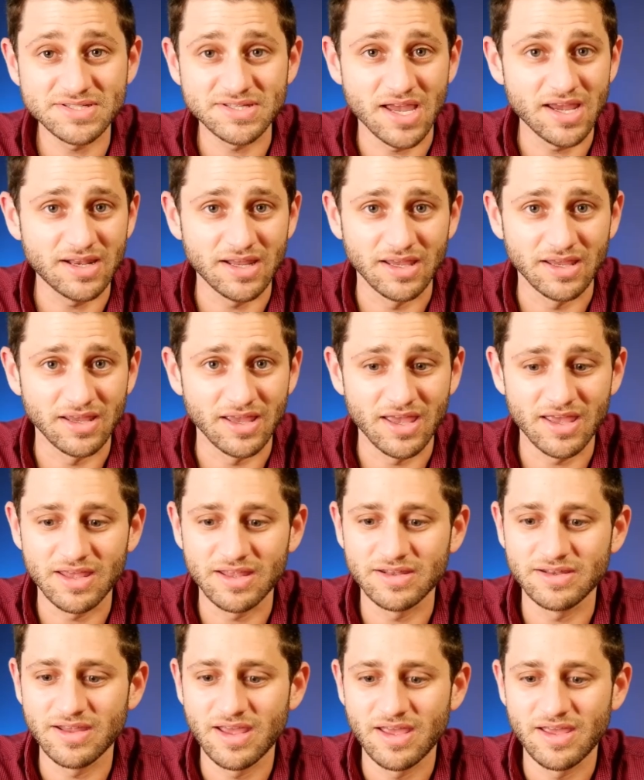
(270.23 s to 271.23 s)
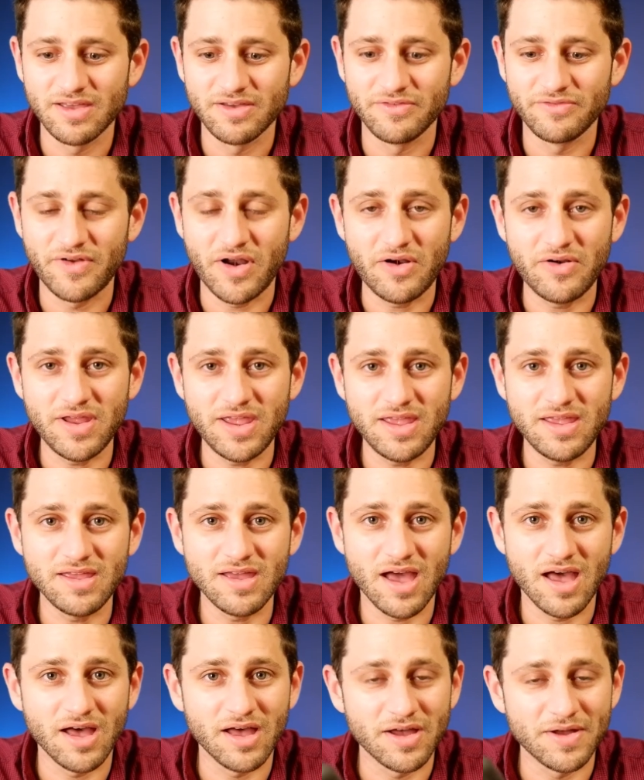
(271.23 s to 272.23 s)
exciting and
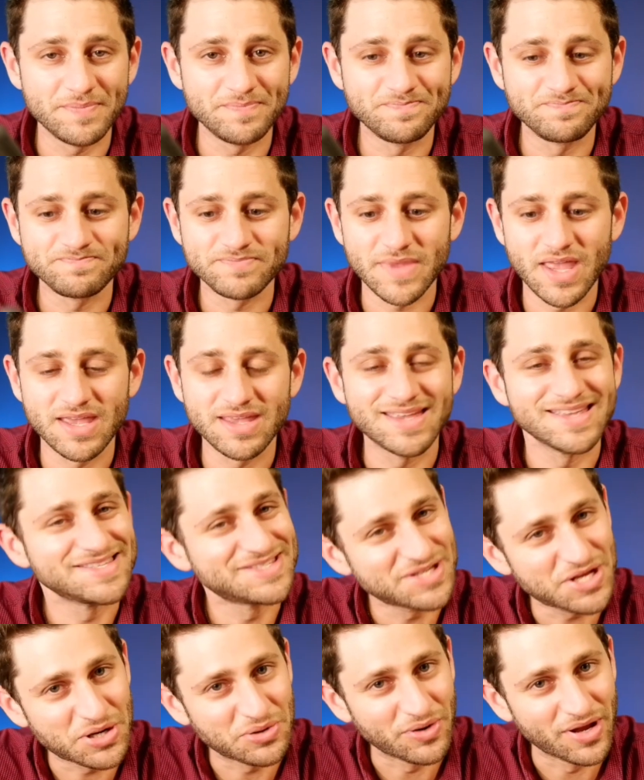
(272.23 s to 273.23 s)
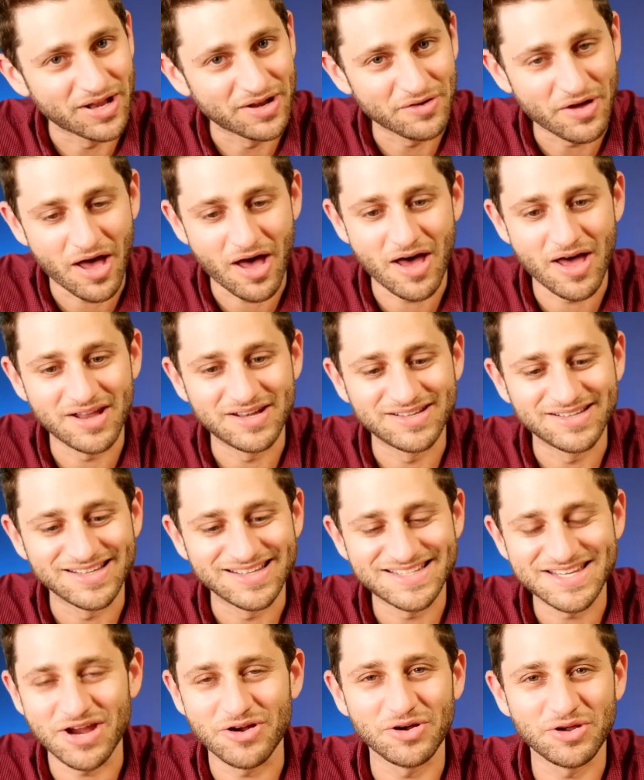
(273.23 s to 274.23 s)
very considerate on
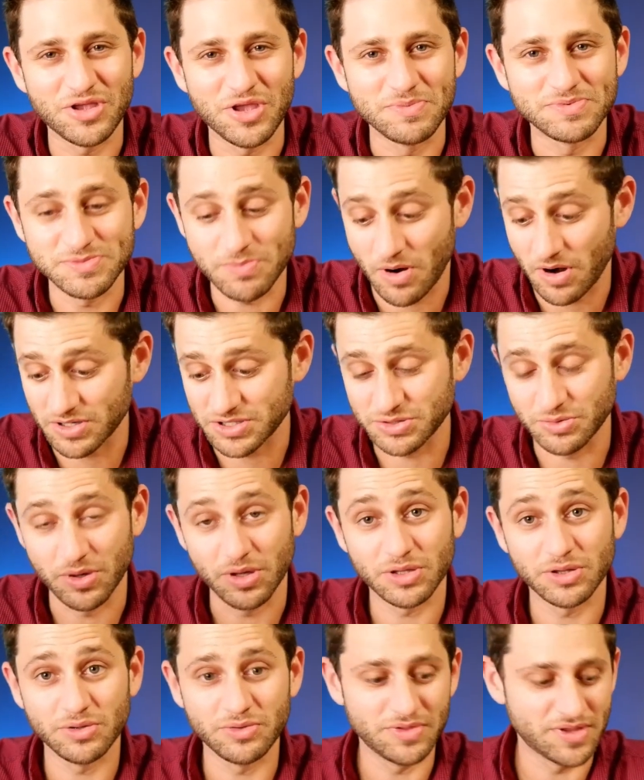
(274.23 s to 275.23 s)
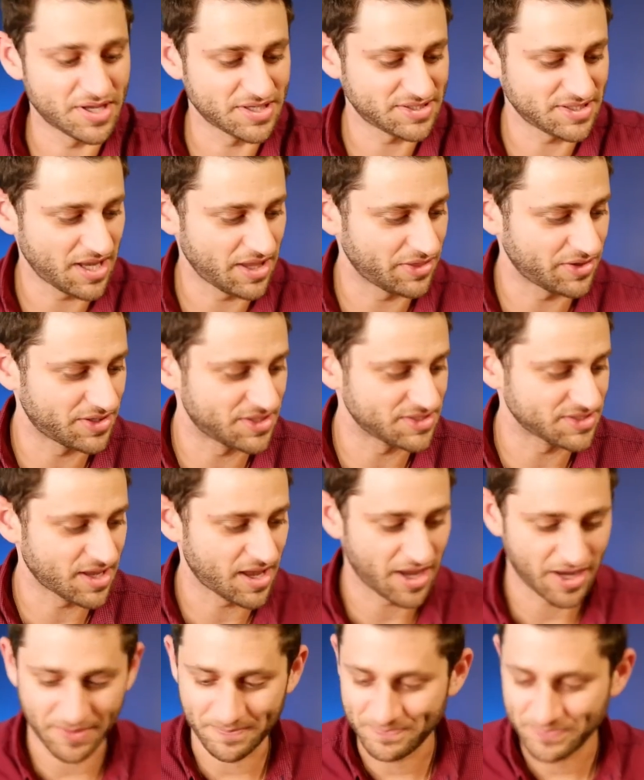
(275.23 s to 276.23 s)
Teracube's part to include this in the
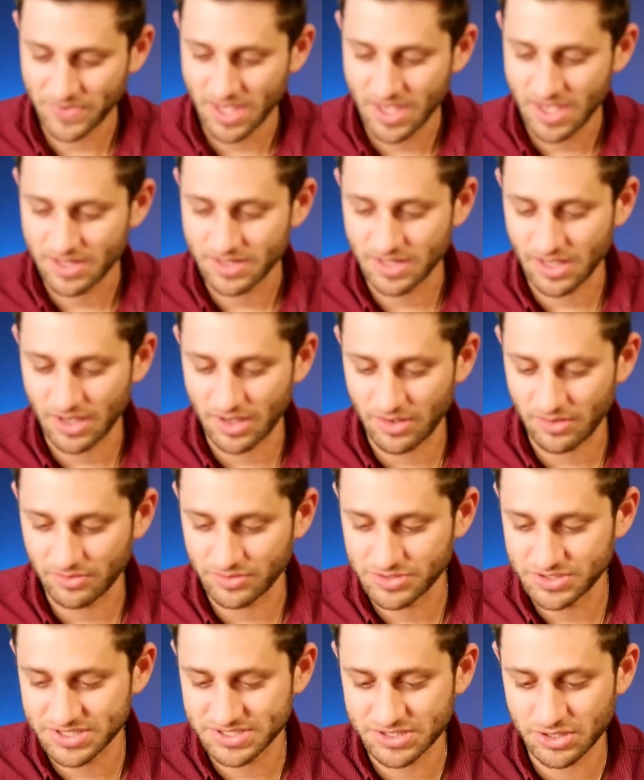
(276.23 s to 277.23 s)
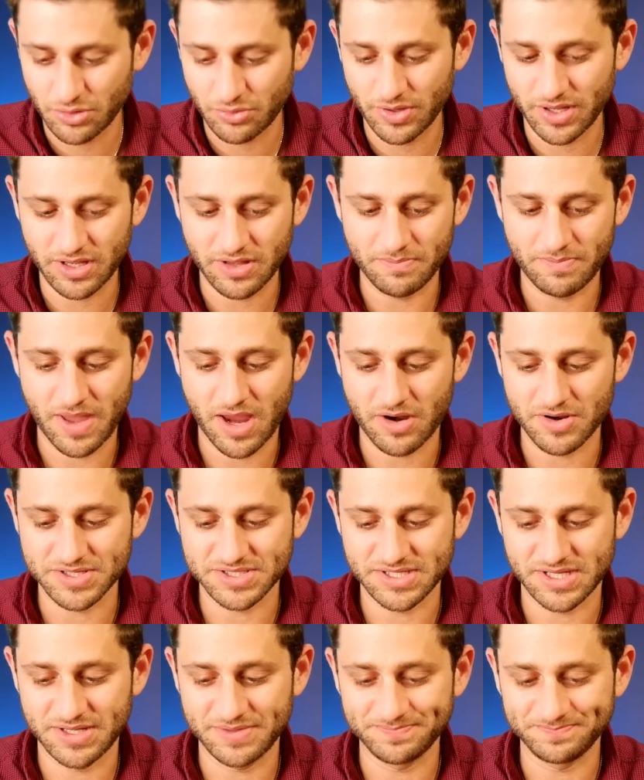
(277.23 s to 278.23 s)
design. Now, just a quick
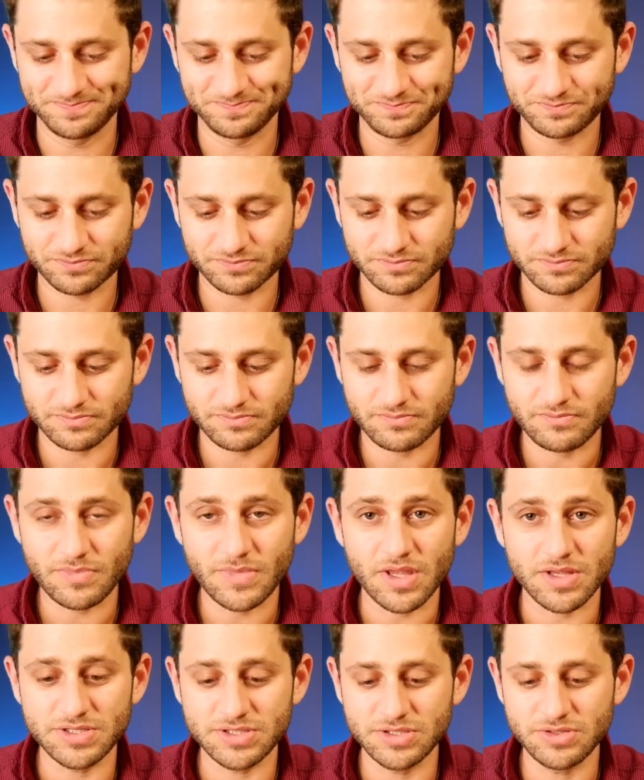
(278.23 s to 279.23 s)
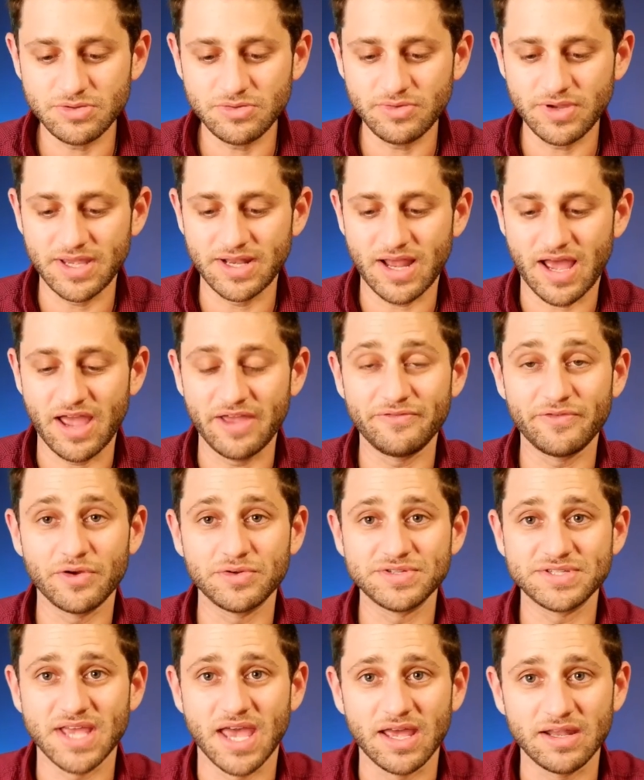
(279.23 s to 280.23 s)
comparison to an
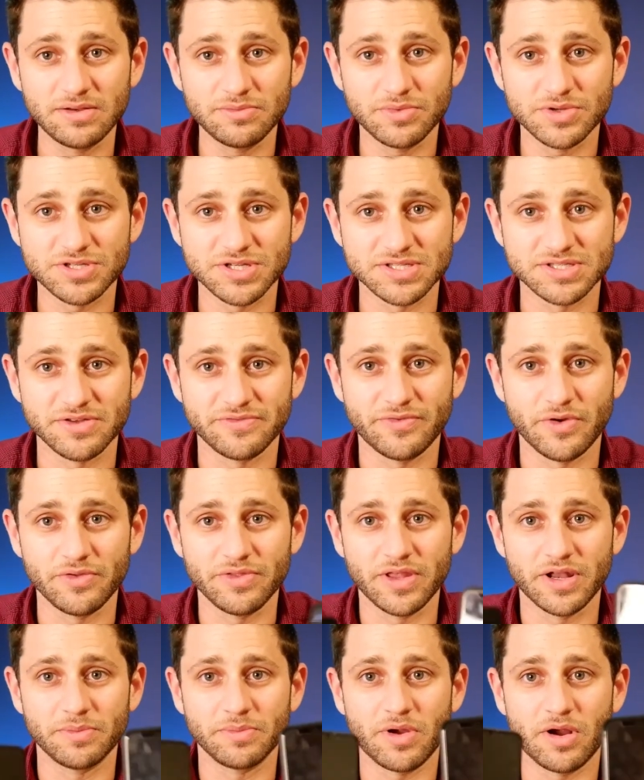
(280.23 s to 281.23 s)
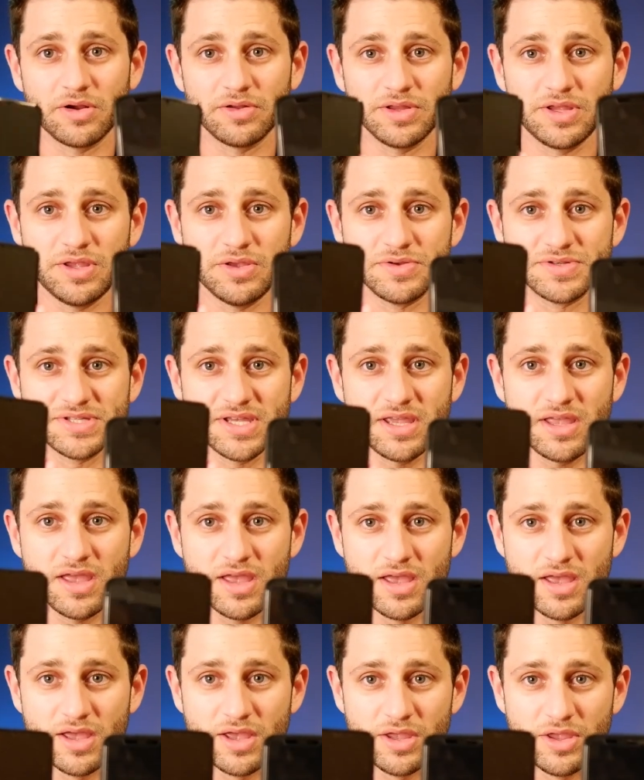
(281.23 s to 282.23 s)
iPhone 10, which is the phone that I'm currently using.
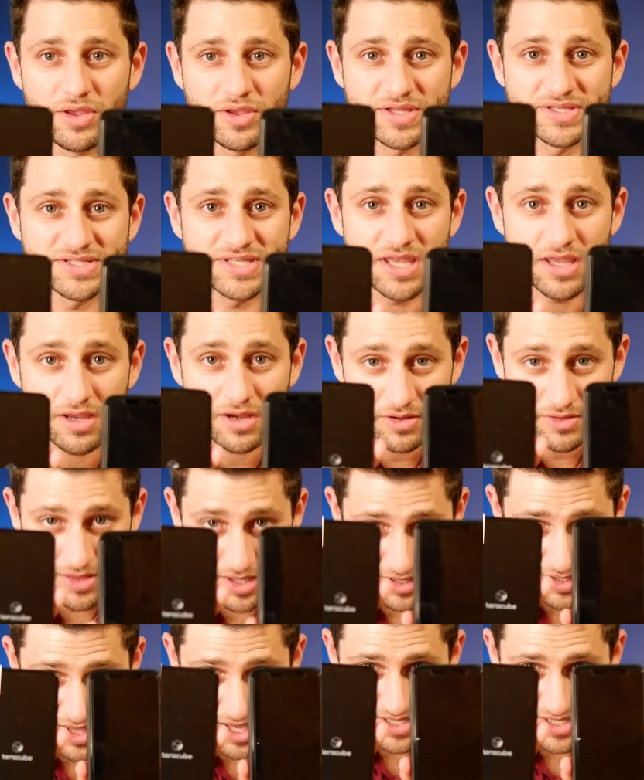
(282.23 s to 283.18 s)
You can see here that